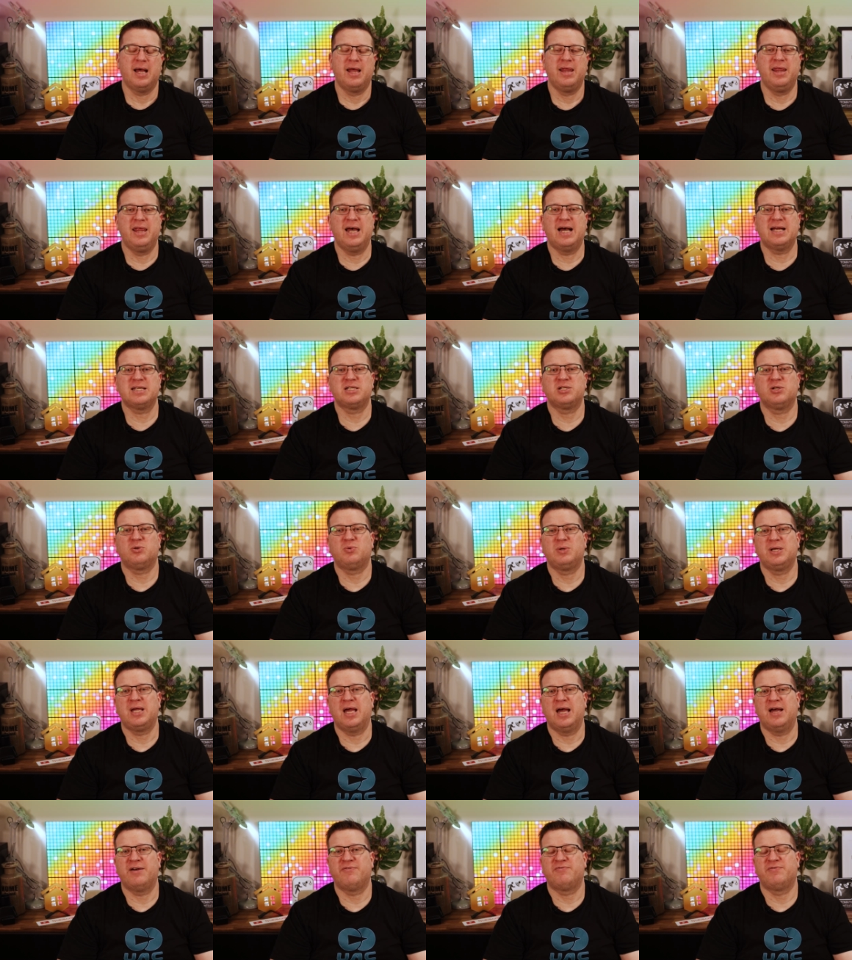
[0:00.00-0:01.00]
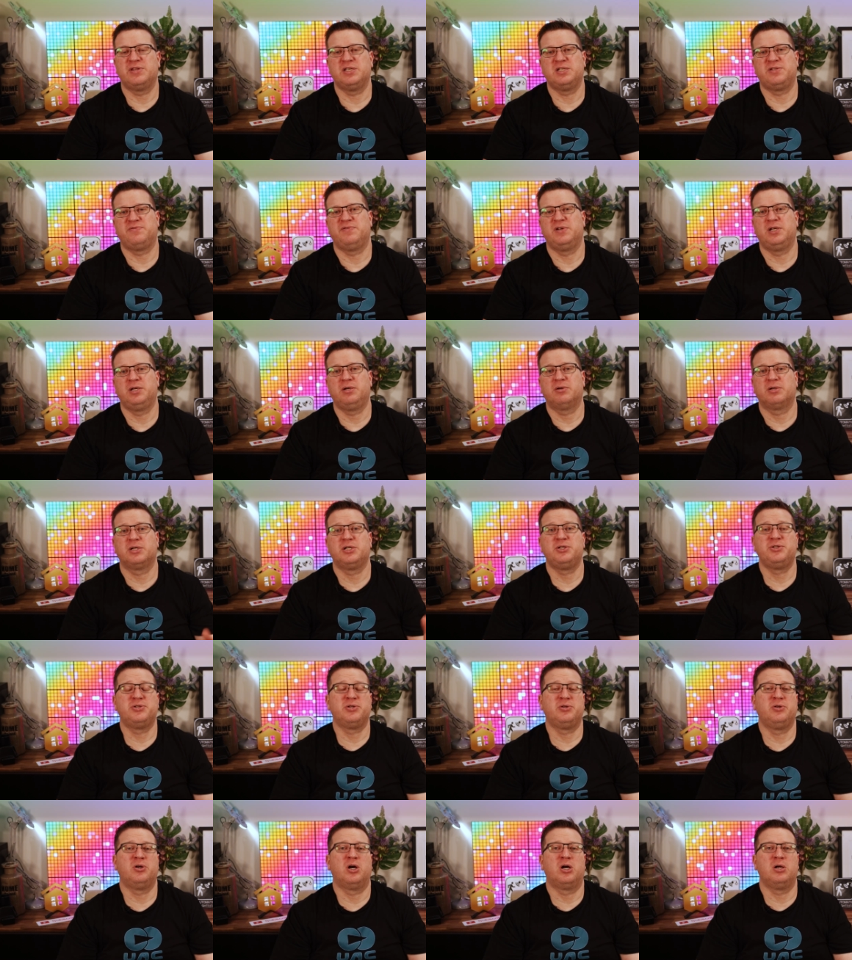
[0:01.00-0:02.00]
That's all we have for this video and I
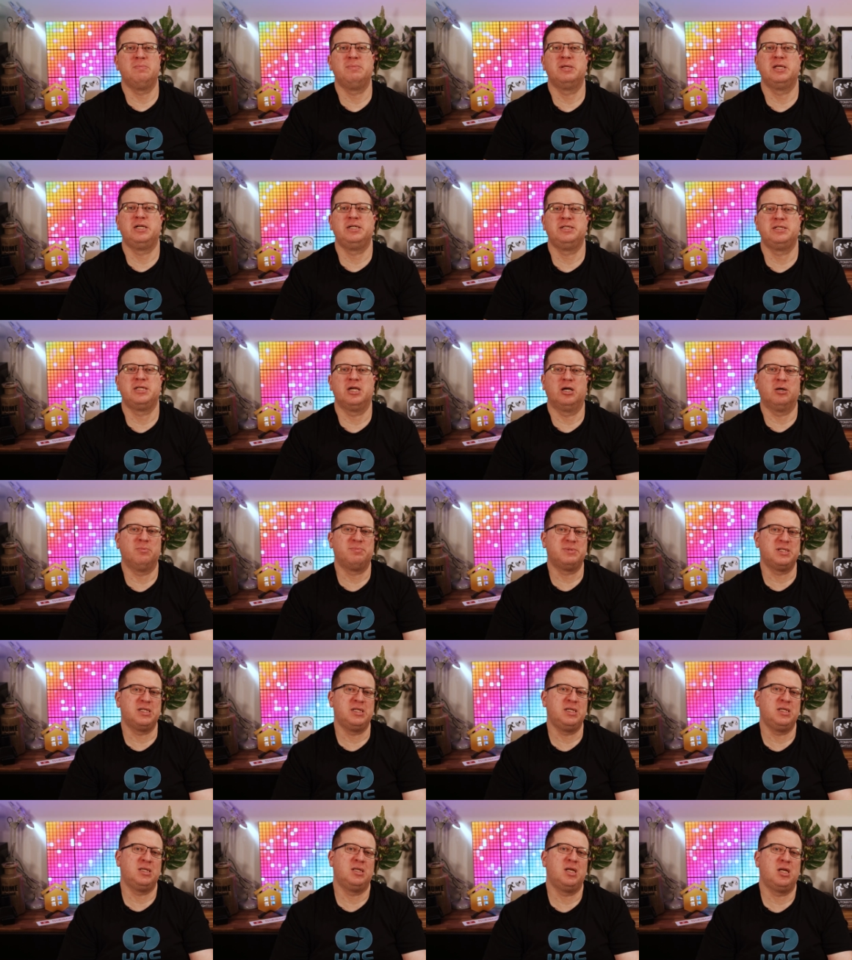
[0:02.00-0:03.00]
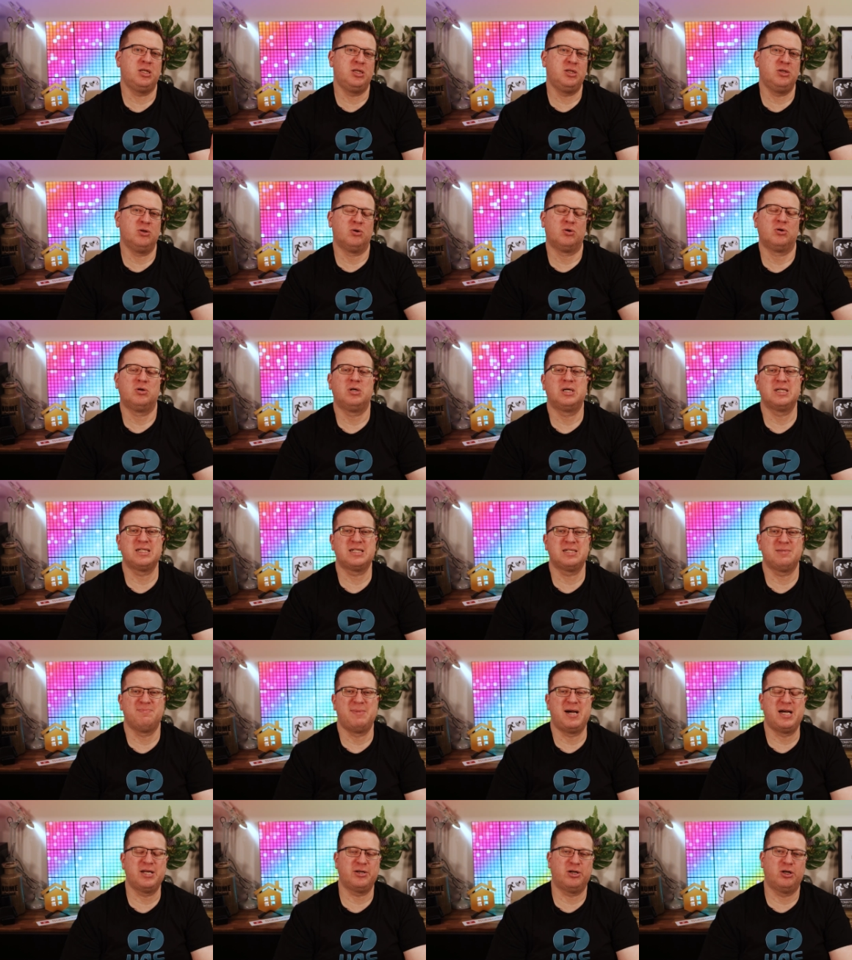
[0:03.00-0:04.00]
do hope that it's helped in your
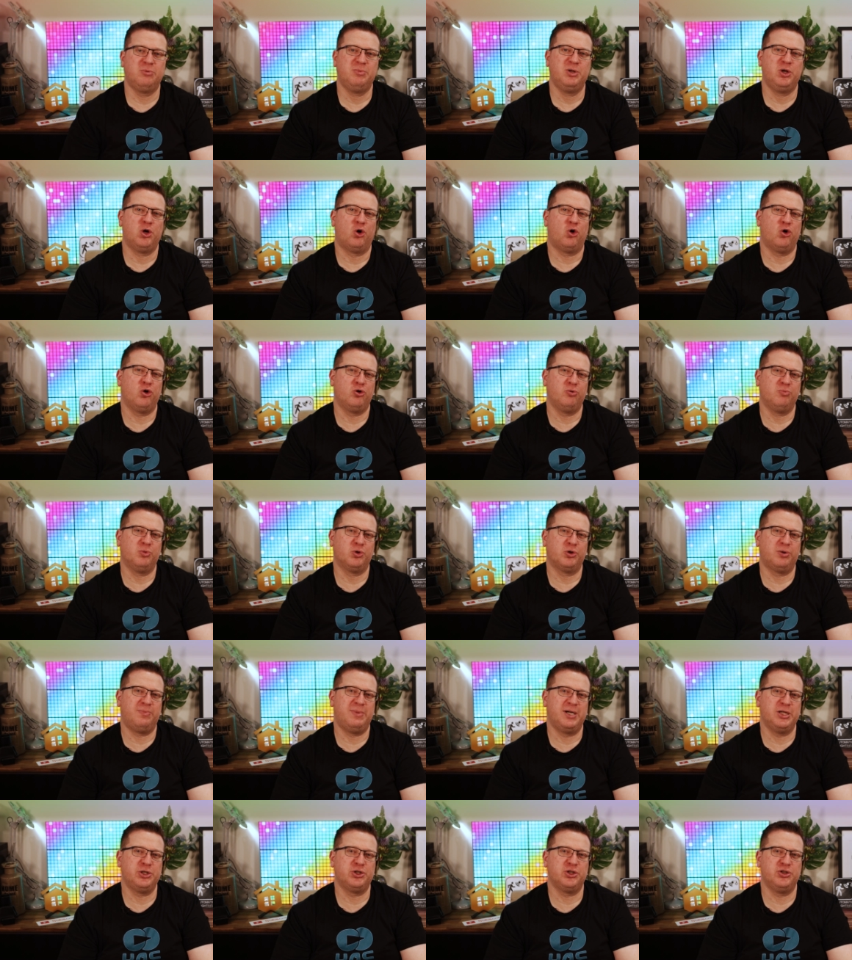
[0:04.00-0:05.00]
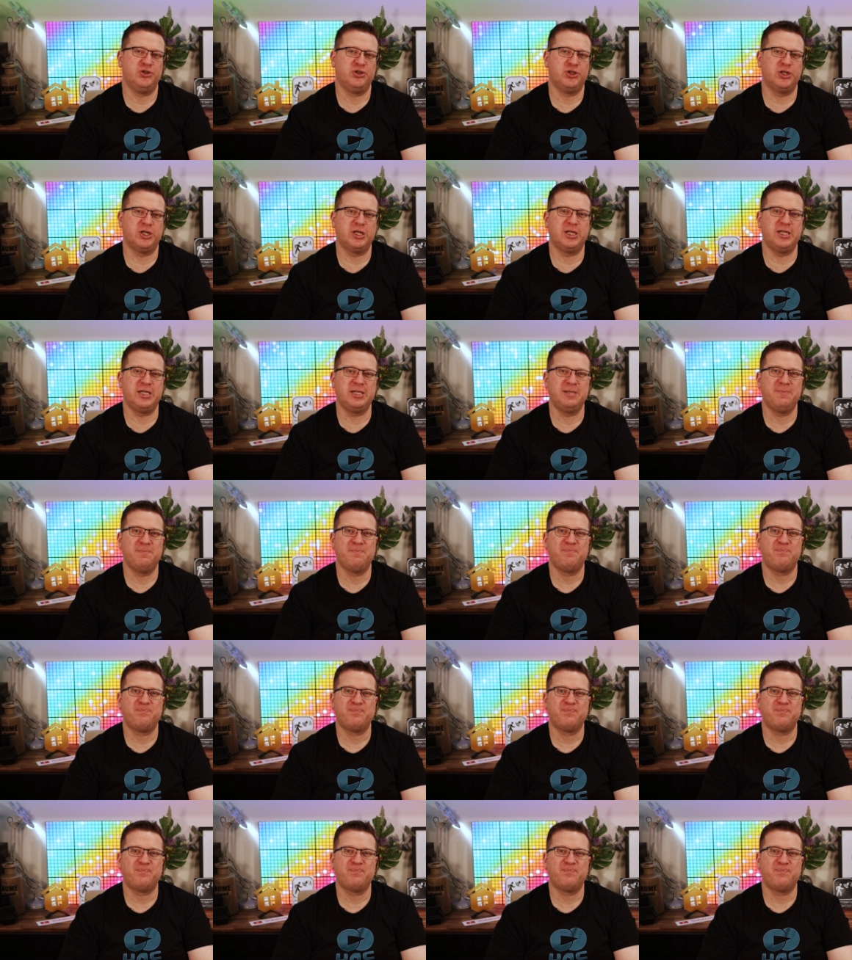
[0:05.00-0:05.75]
smart home and home automation journey.